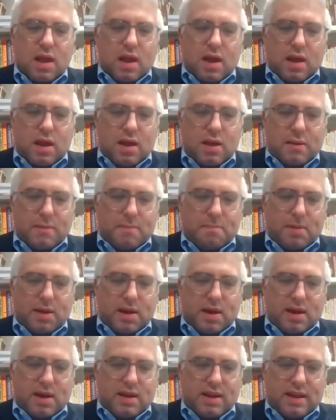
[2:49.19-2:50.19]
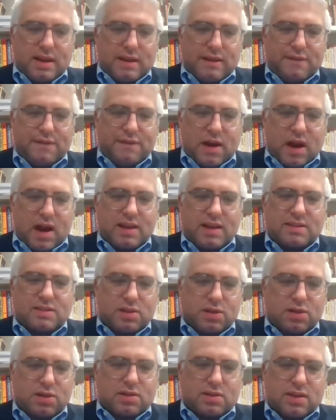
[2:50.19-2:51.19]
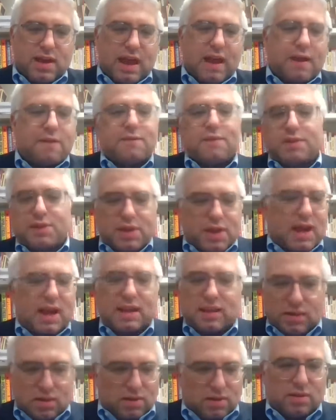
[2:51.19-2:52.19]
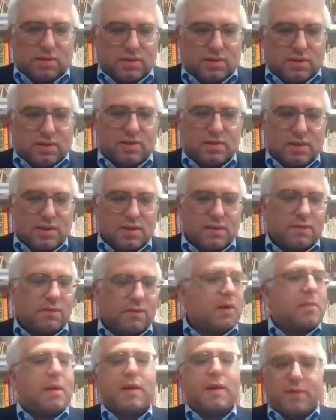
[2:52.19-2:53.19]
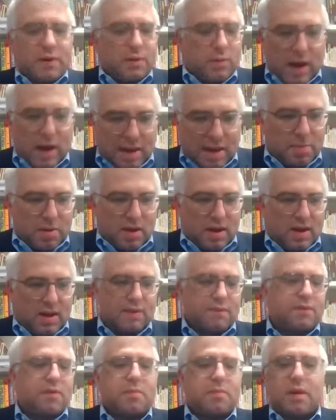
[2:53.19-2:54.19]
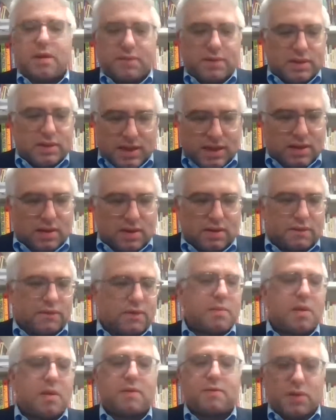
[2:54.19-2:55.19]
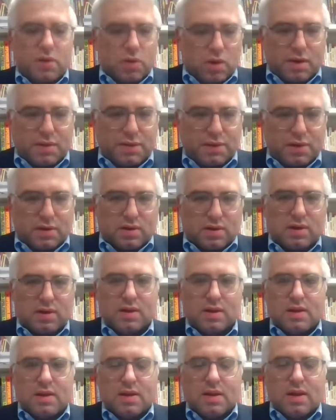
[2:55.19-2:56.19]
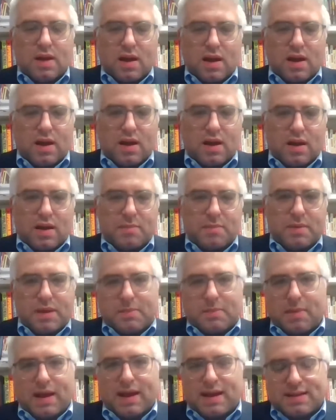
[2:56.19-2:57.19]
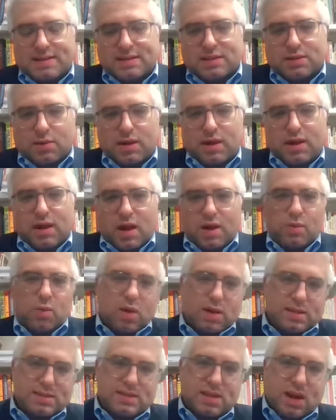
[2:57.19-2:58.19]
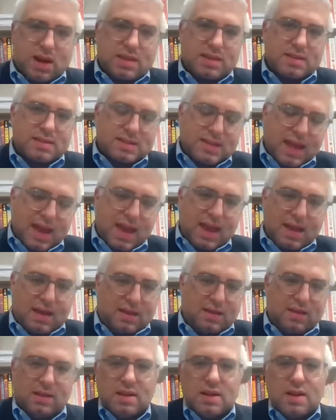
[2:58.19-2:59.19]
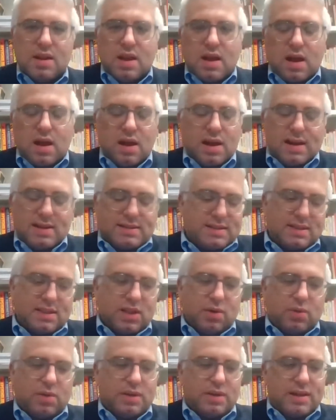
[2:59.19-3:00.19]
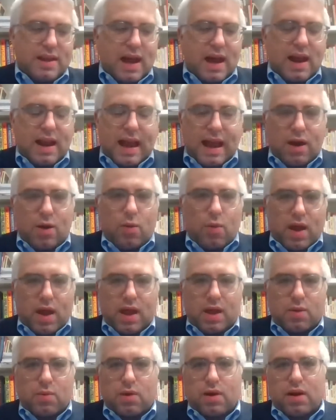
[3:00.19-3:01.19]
Uh, but if I took everything I learned from every rabbi, from every leader, from every author um, in my history on one side of the scale, uh, it still would not outweigh